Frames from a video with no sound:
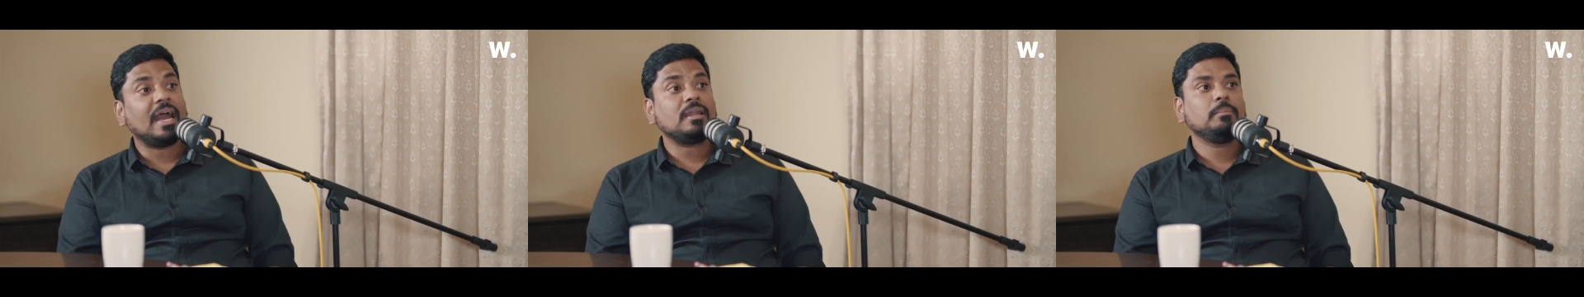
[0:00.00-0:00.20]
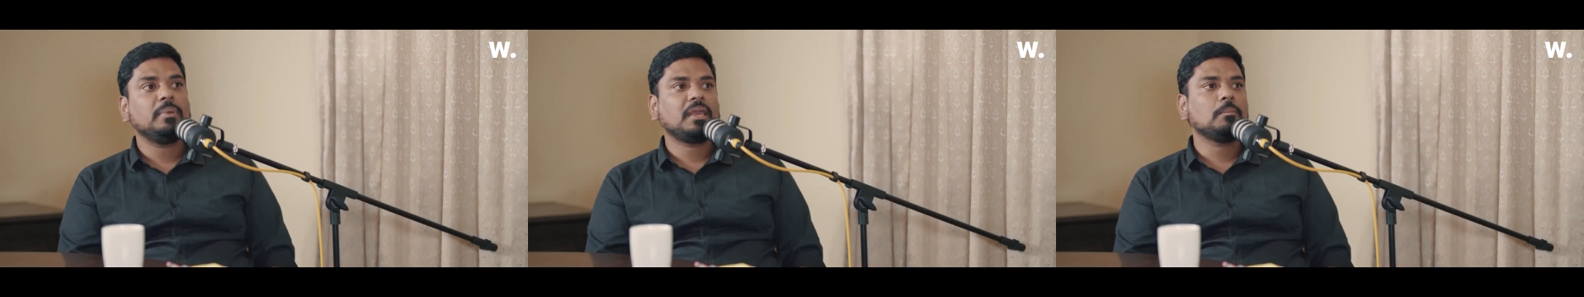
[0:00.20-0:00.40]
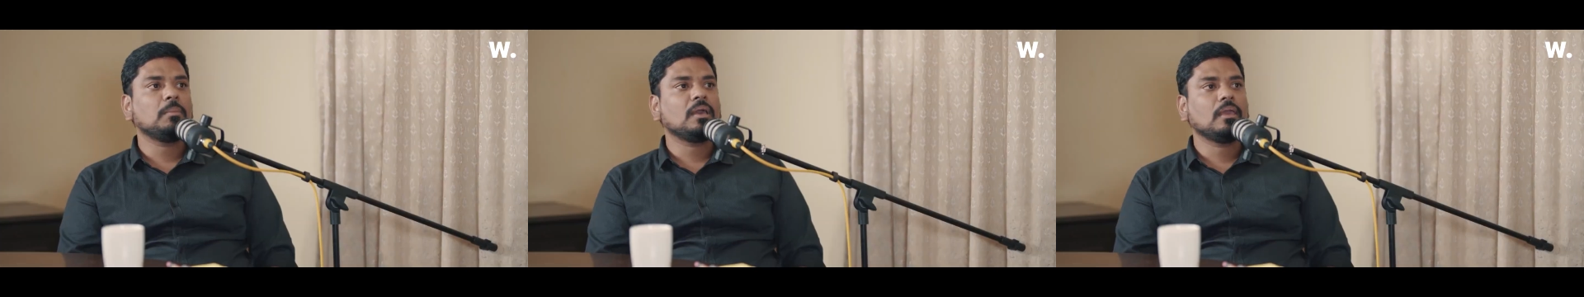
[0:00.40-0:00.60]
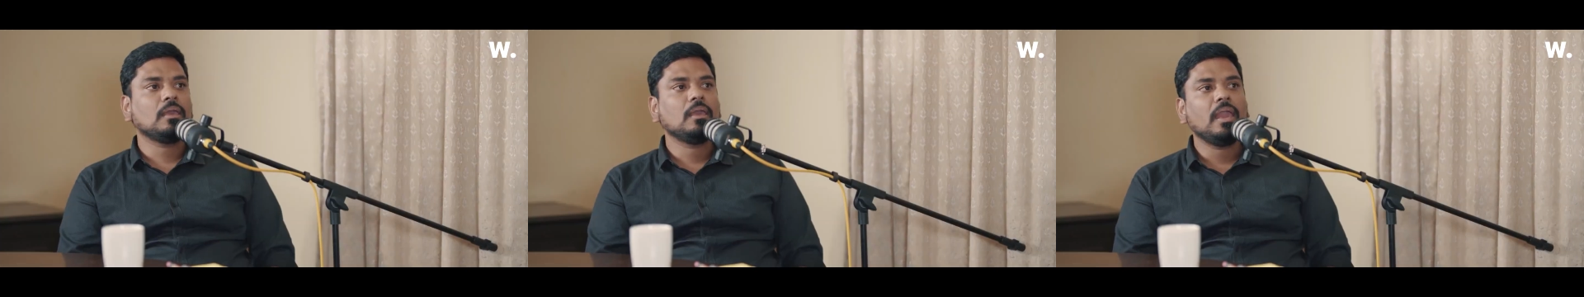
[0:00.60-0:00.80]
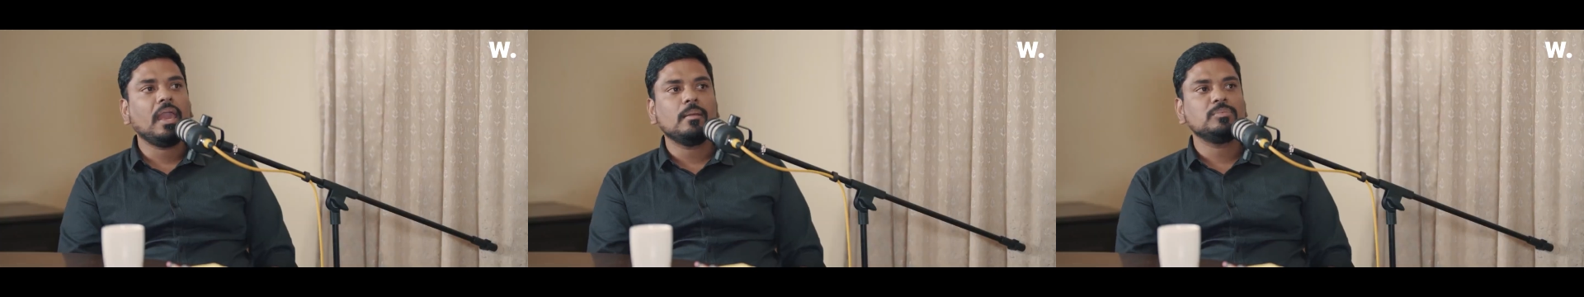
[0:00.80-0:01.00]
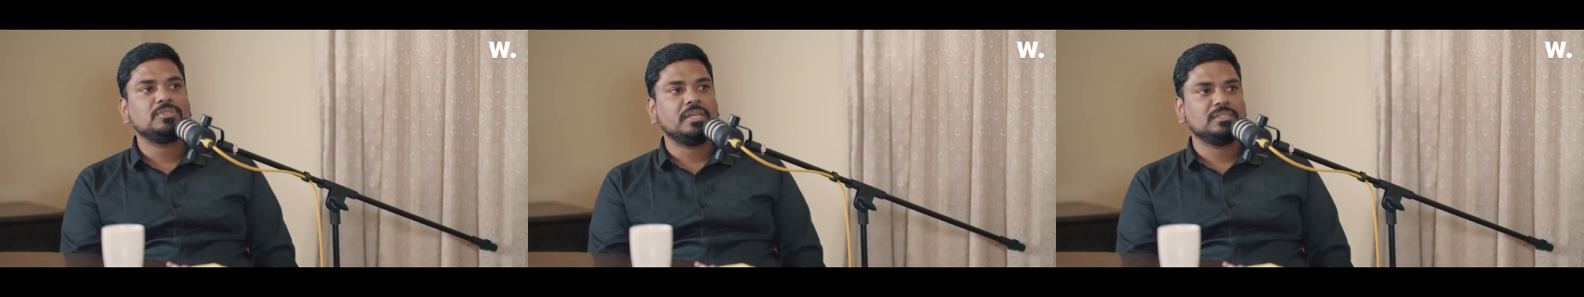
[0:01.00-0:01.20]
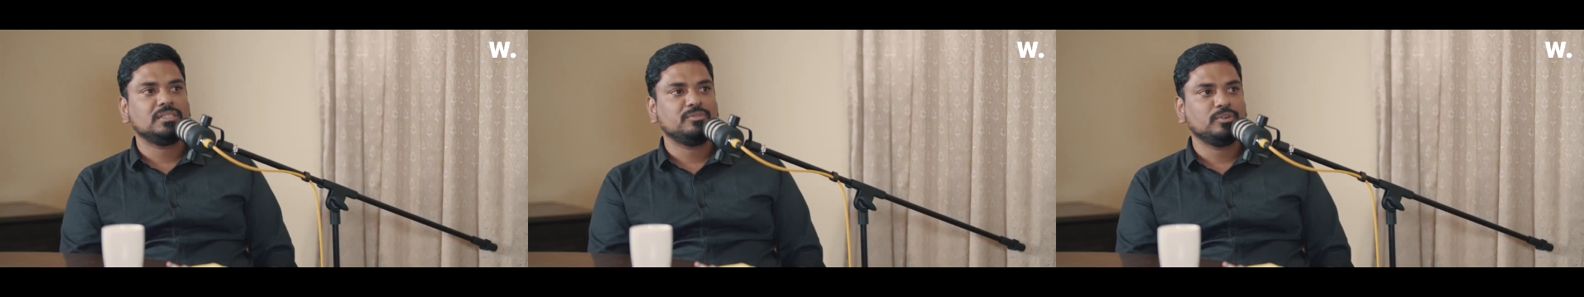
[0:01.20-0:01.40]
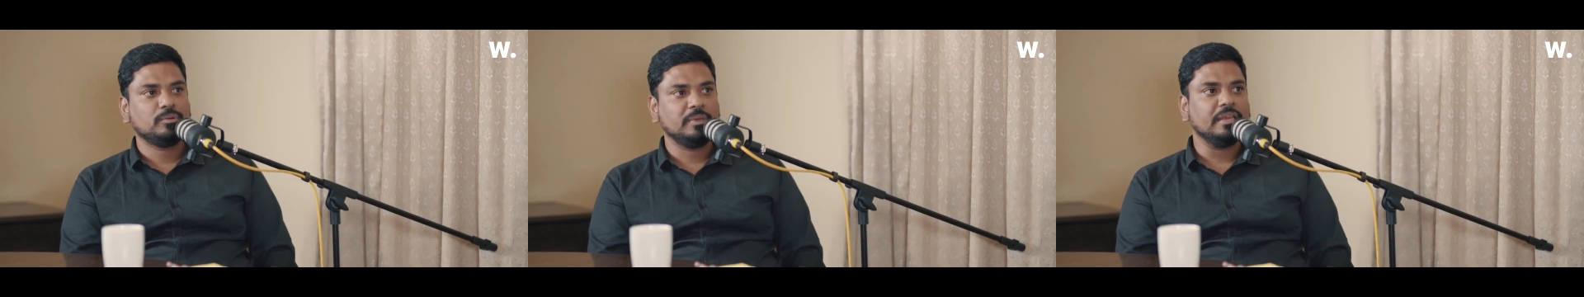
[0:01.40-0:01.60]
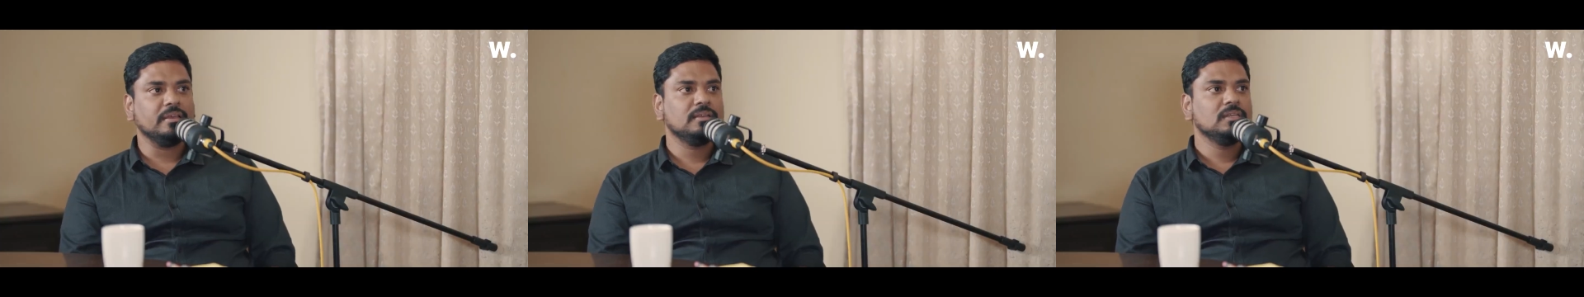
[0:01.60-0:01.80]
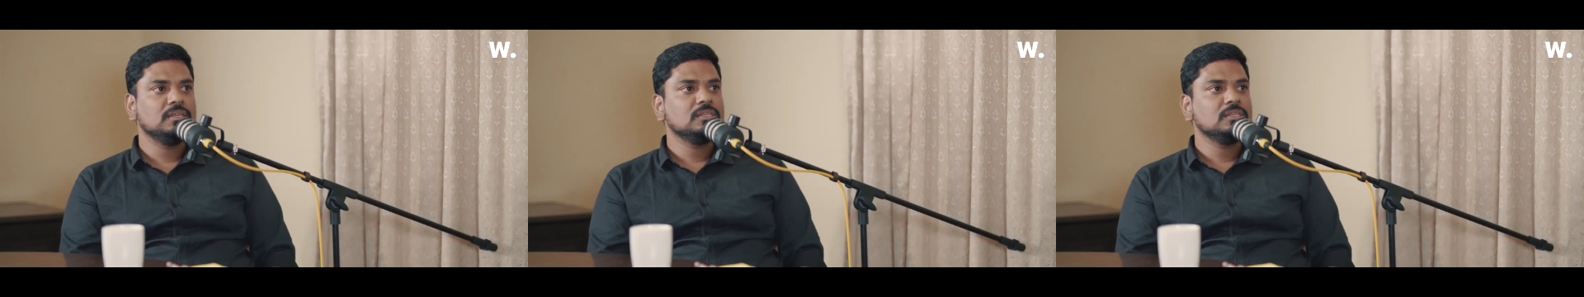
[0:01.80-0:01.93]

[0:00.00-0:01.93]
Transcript: that became a game changer for me.